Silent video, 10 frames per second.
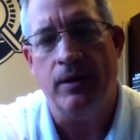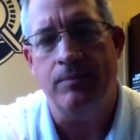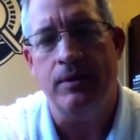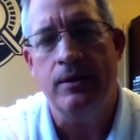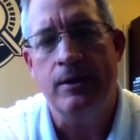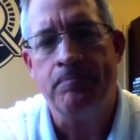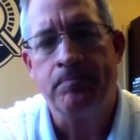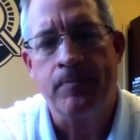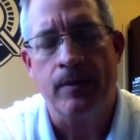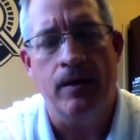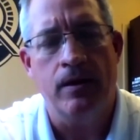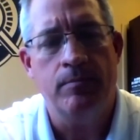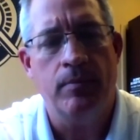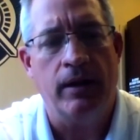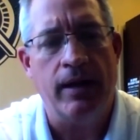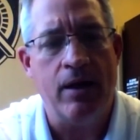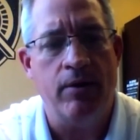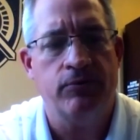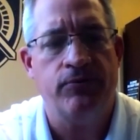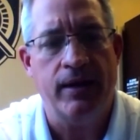maybe um,
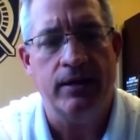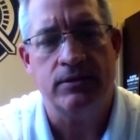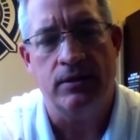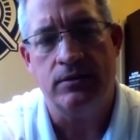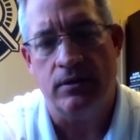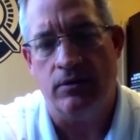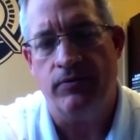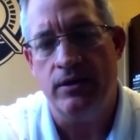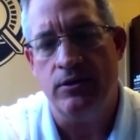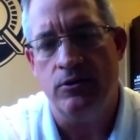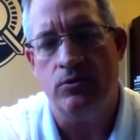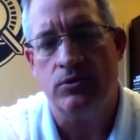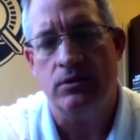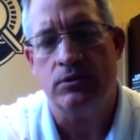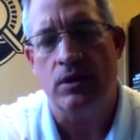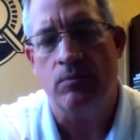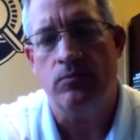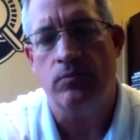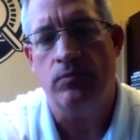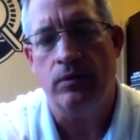allowing fans into their venues in
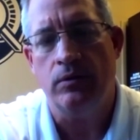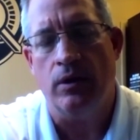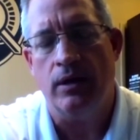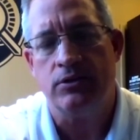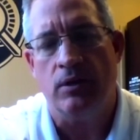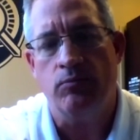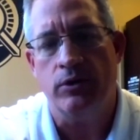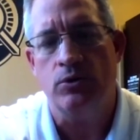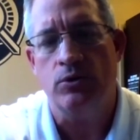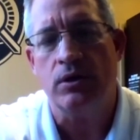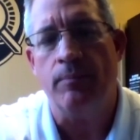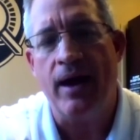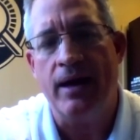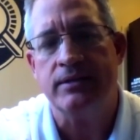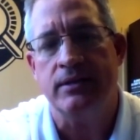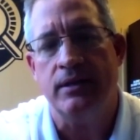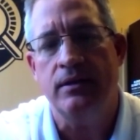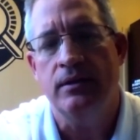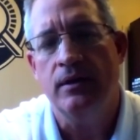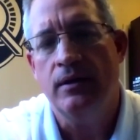some, you know, at some reduced
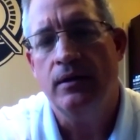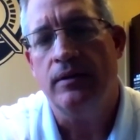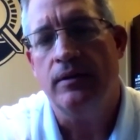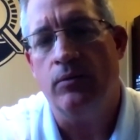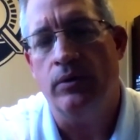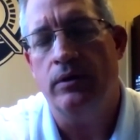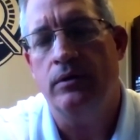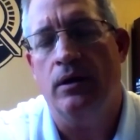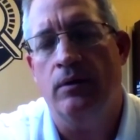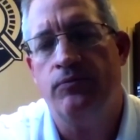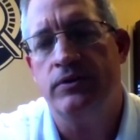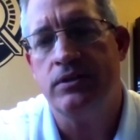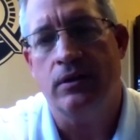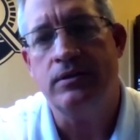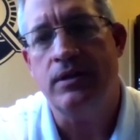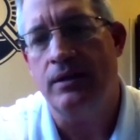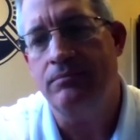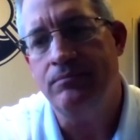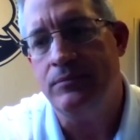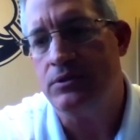capacity that would um, facilitate
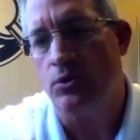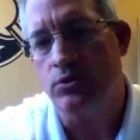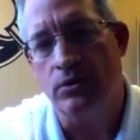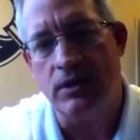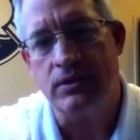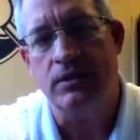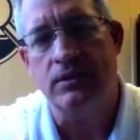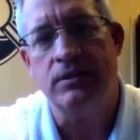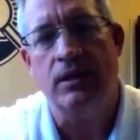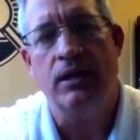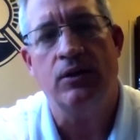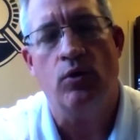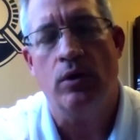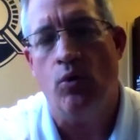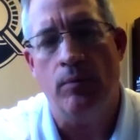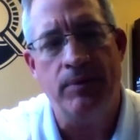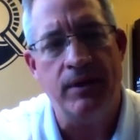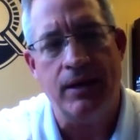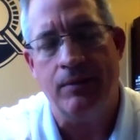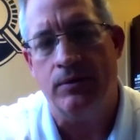social distancing or, or
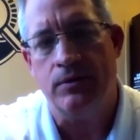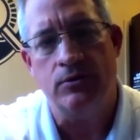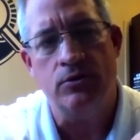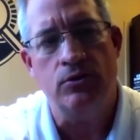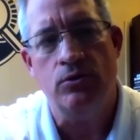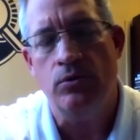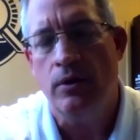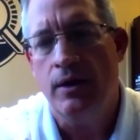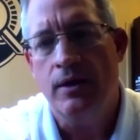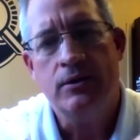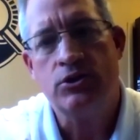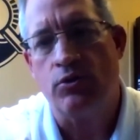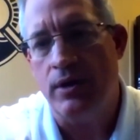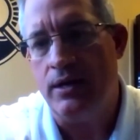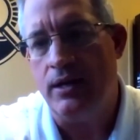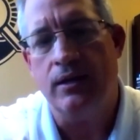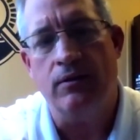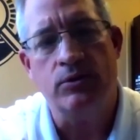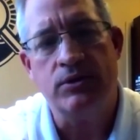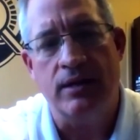being able to do screening and
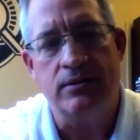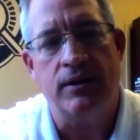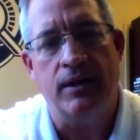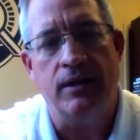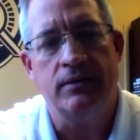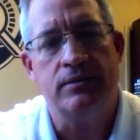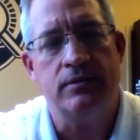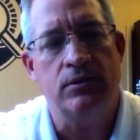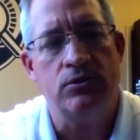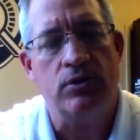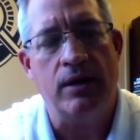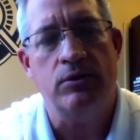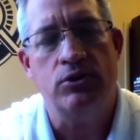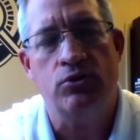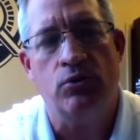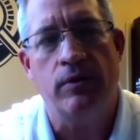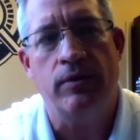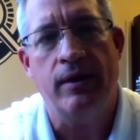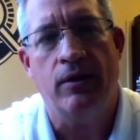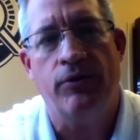those kinds of things to try to ensure
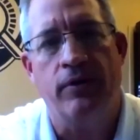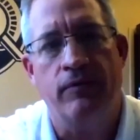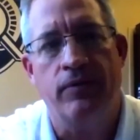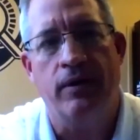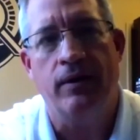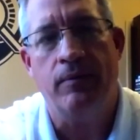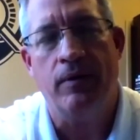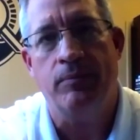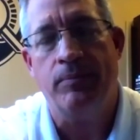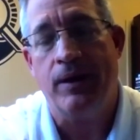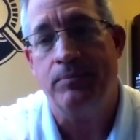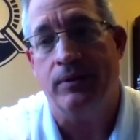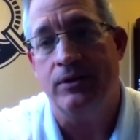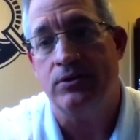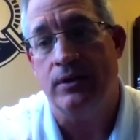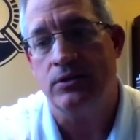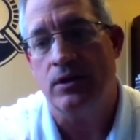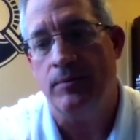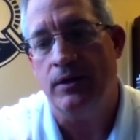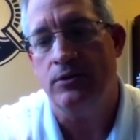the health of the of the population that's
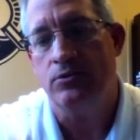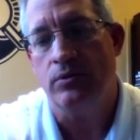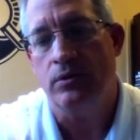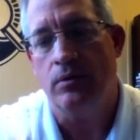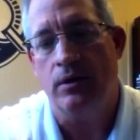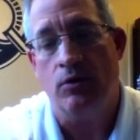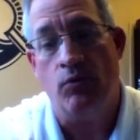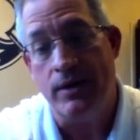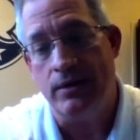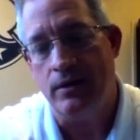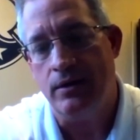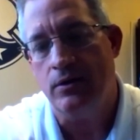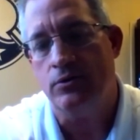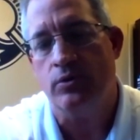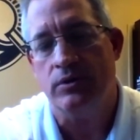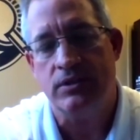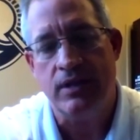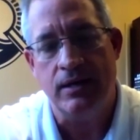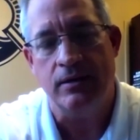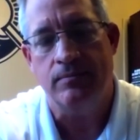coming into a, an arena or to a
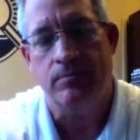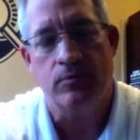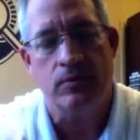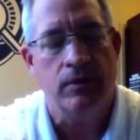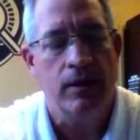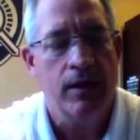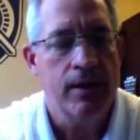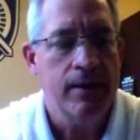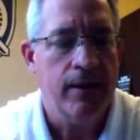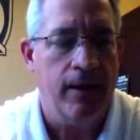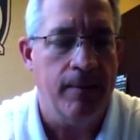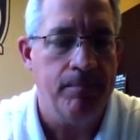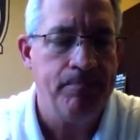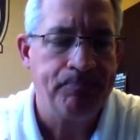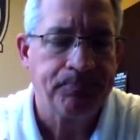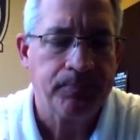stadium or um,